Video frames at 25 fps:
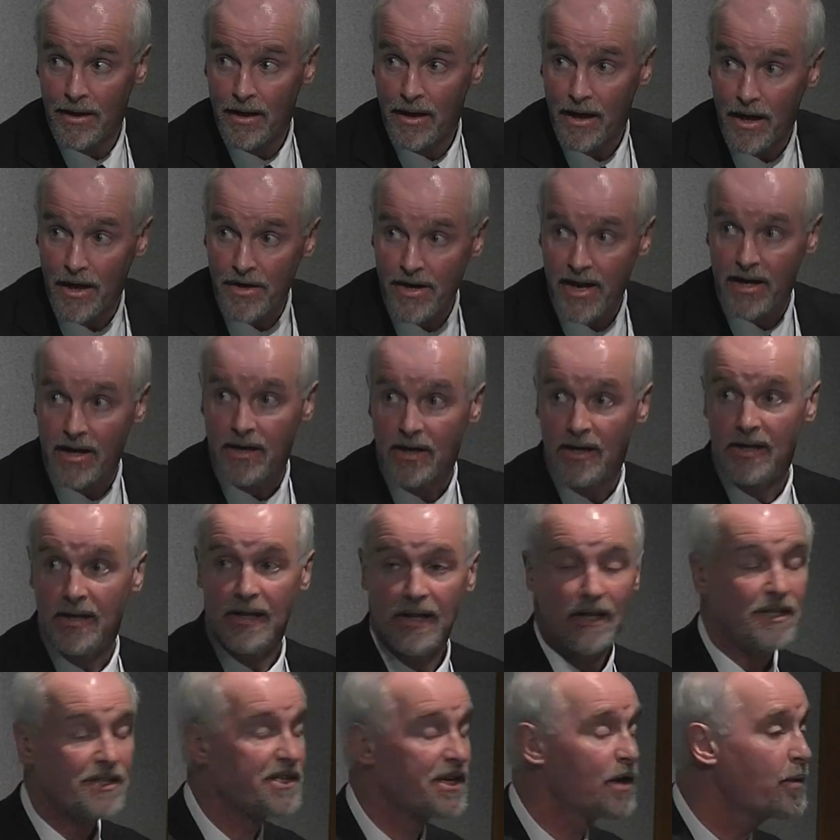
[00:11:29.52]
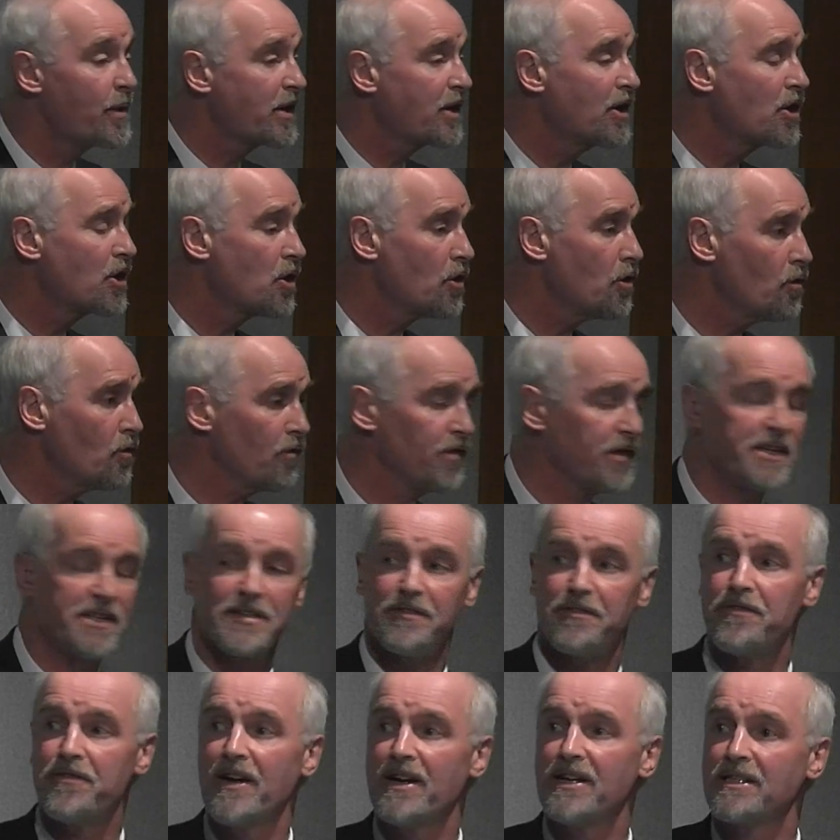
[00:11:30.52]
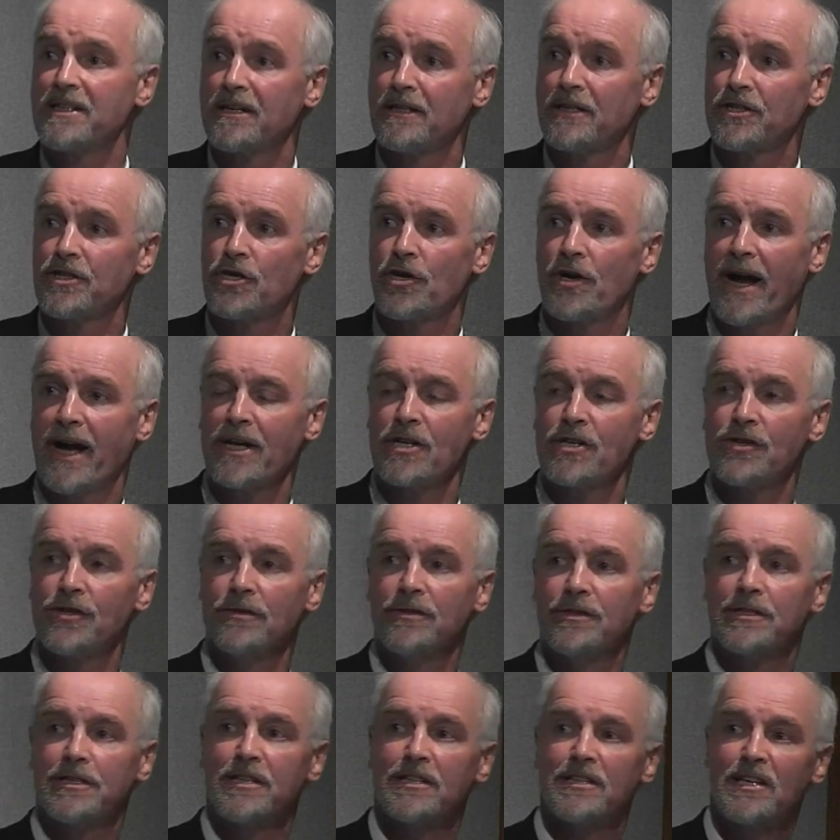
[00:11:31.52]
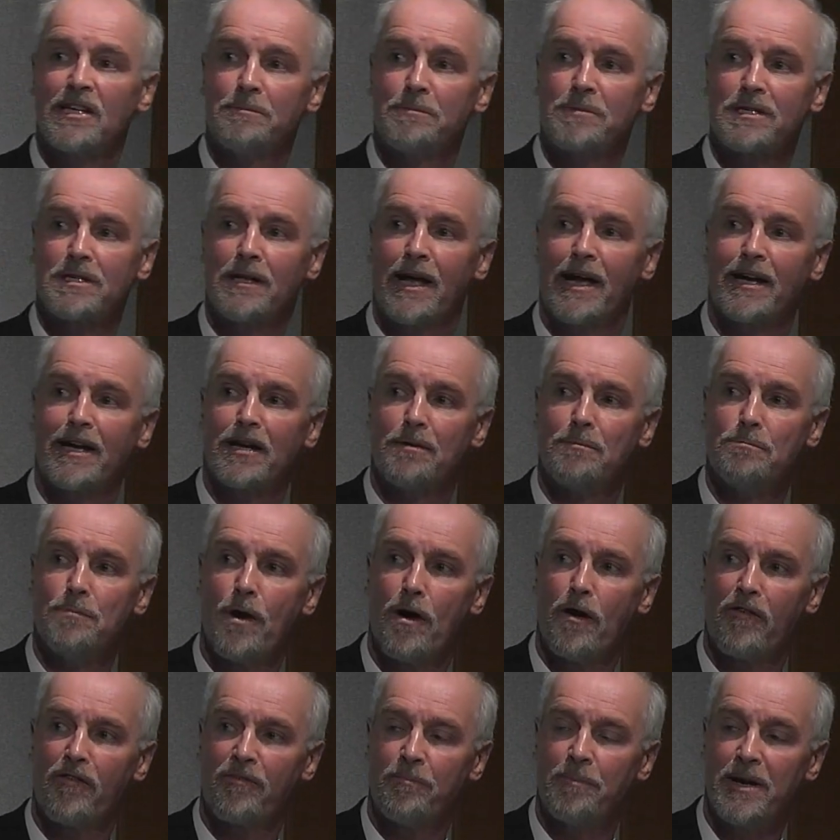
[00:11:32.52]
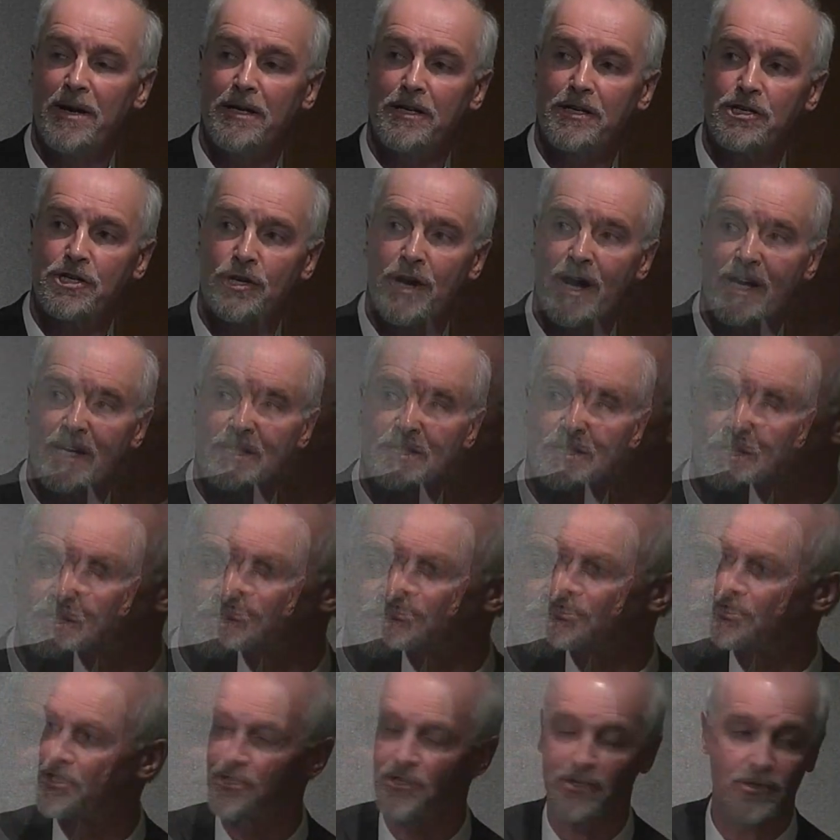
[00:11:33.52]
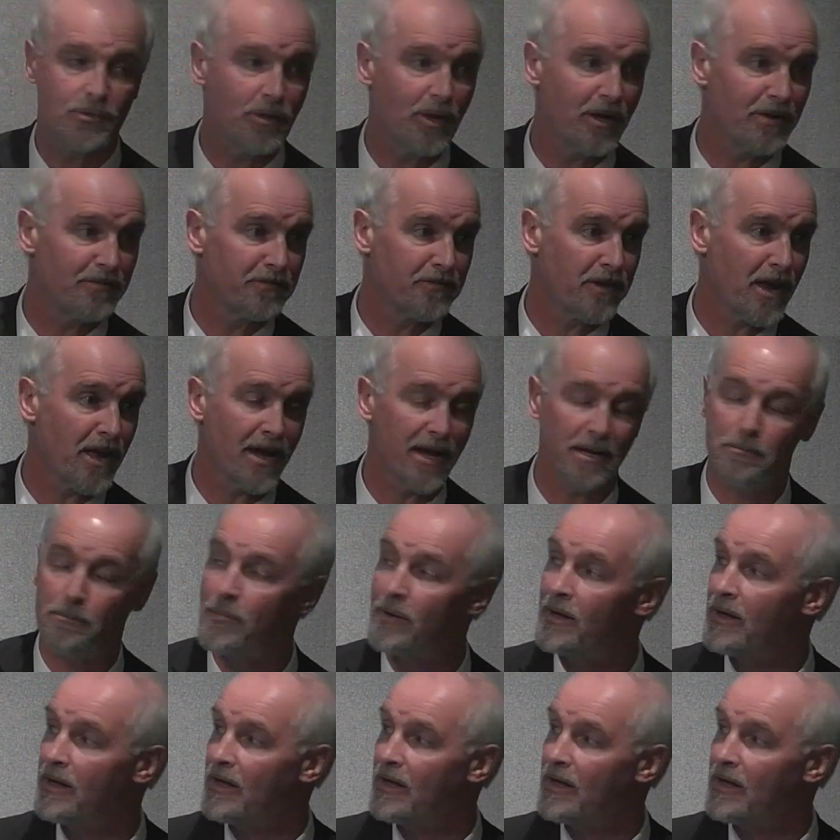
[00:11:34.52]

Okay, so we can call this a fatal attraction. So it's almost like a moth being attracted to a flame.